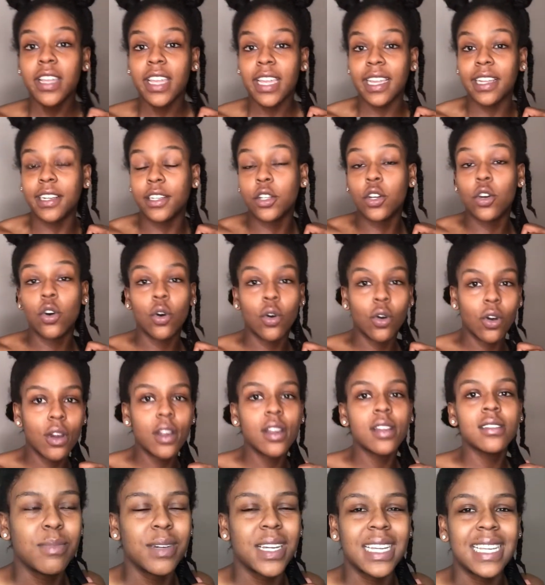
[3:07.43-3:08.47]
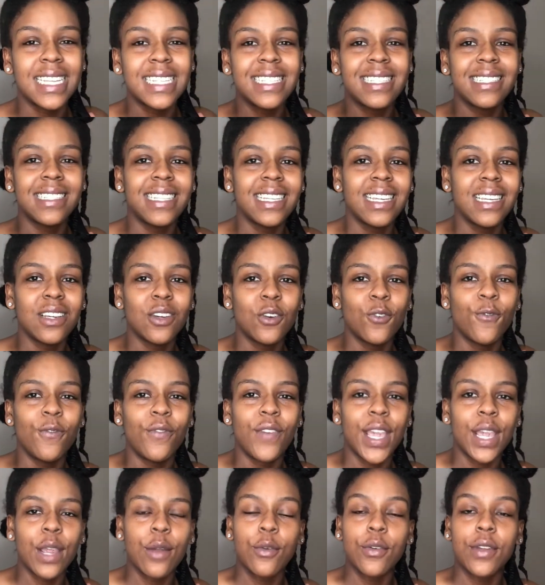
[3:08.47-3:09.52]
and coarse, but it's still
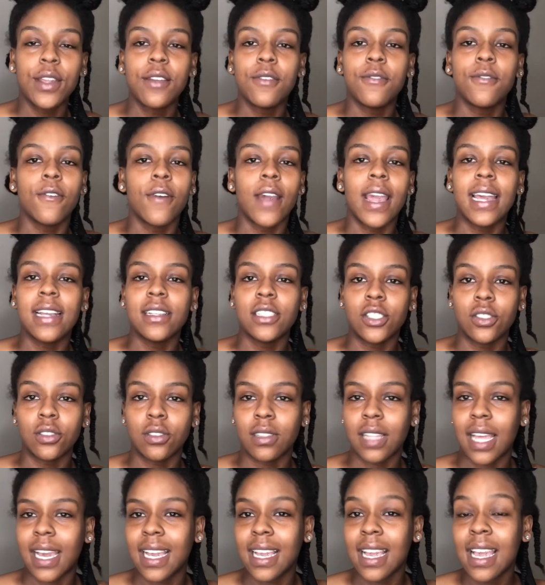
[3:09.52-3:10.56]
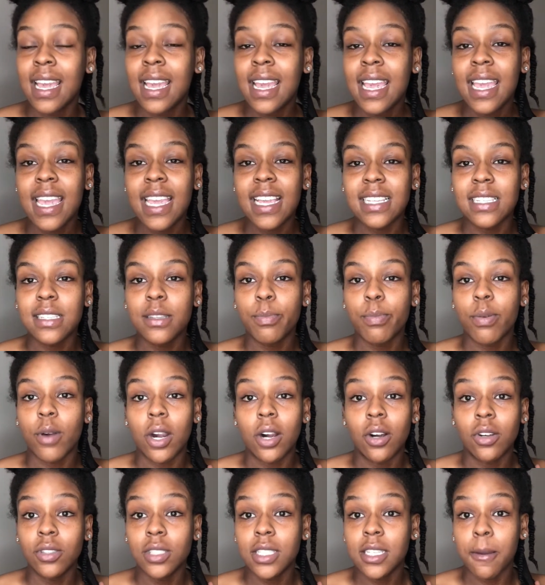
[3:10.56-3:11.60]
very fragile. Like, it's
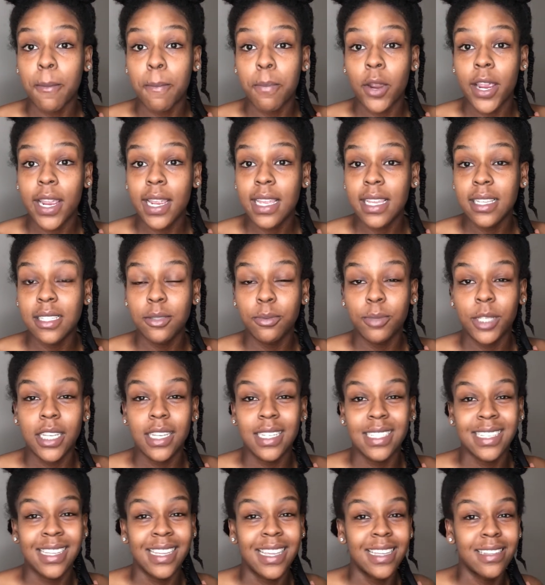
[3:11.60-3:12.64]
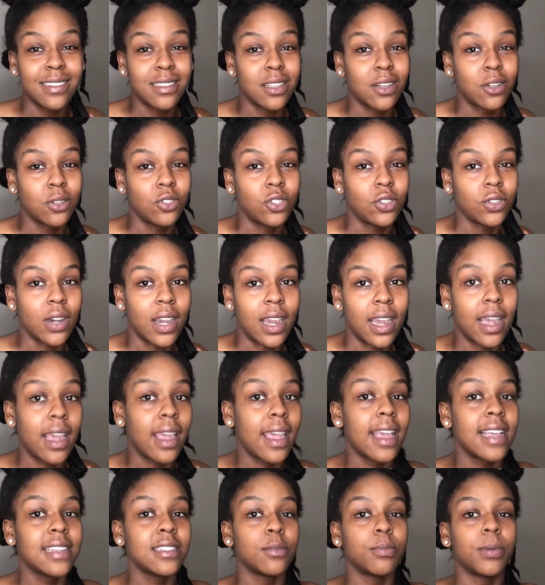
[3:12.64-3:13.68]
prone to breakage because it gets so dry,
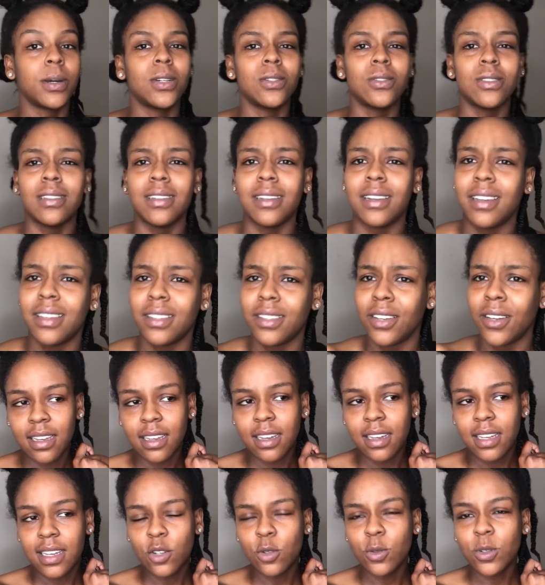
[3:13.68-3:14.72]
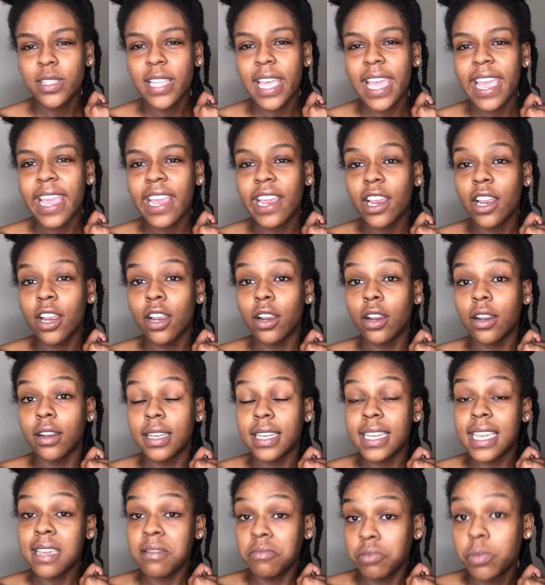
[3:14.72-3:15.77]
as opposed to other whose hair
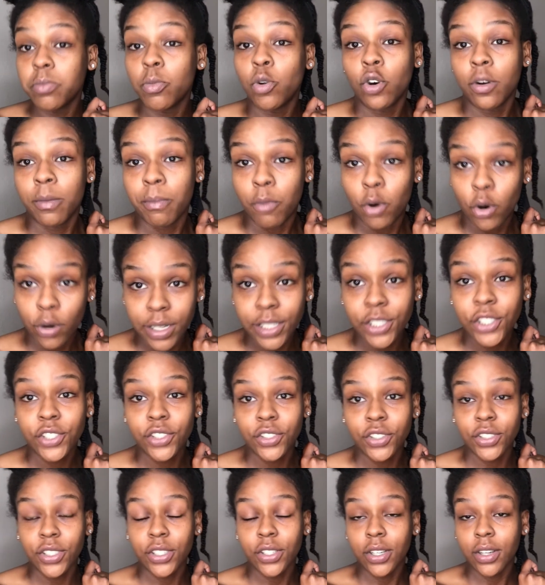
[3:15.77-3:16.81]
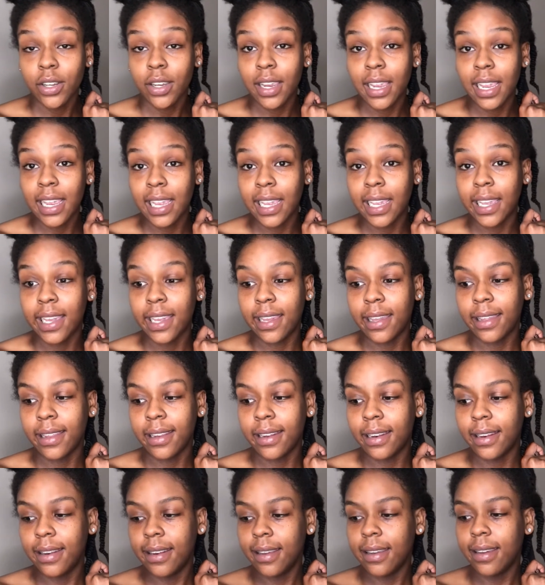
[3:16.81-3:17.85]
keeps more moisture
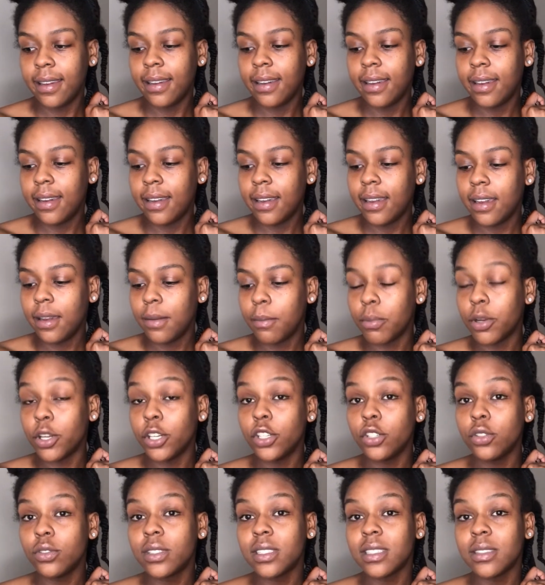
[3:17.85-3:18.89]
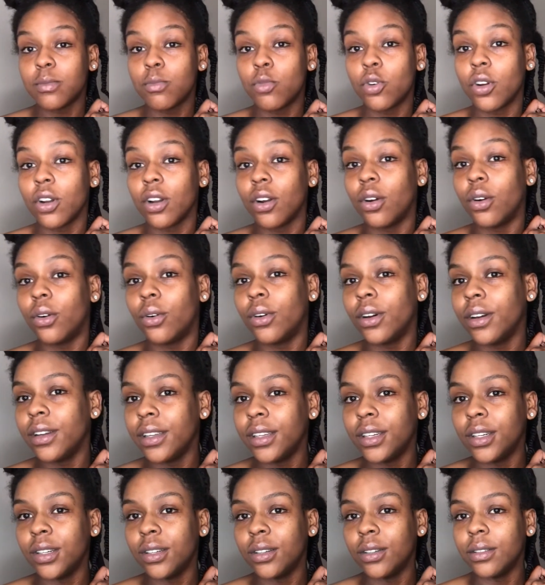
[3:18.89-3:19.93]
and produces more
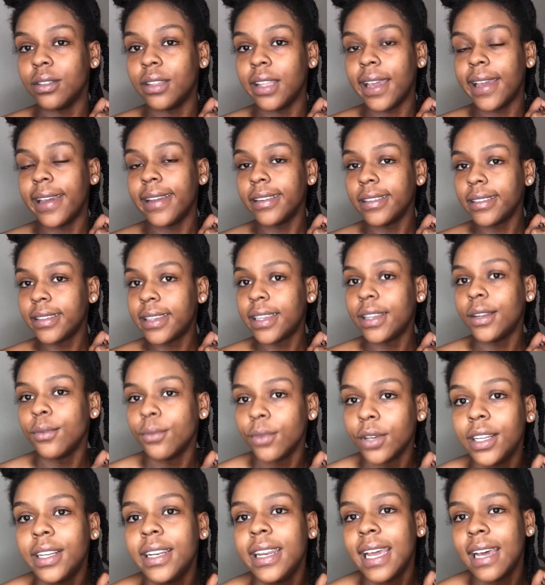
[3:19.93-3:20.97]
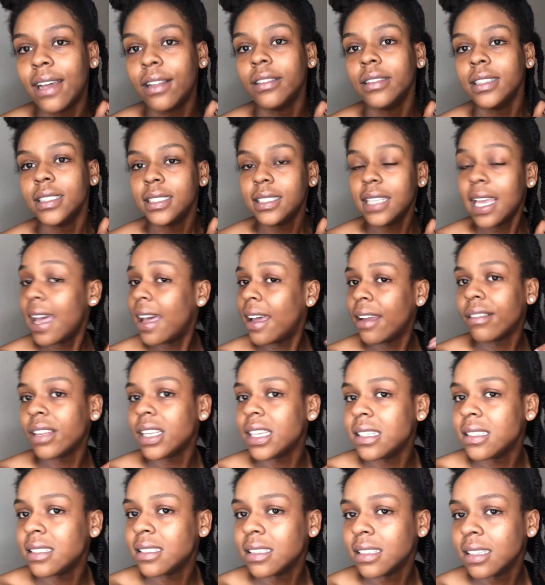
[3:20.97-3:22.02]
oil that can run down the shaft
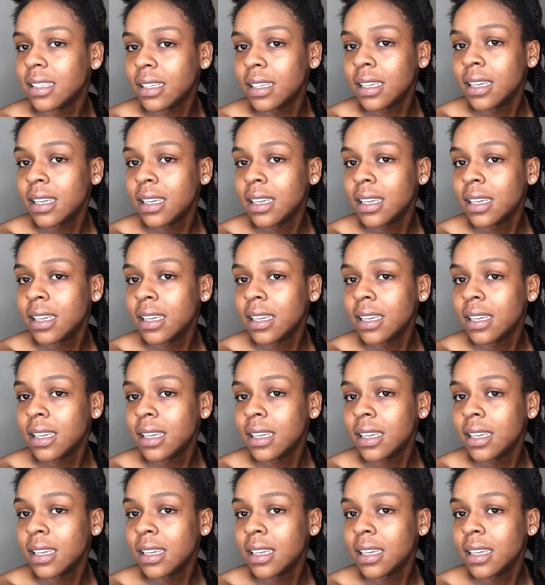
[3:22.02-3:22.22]
easily.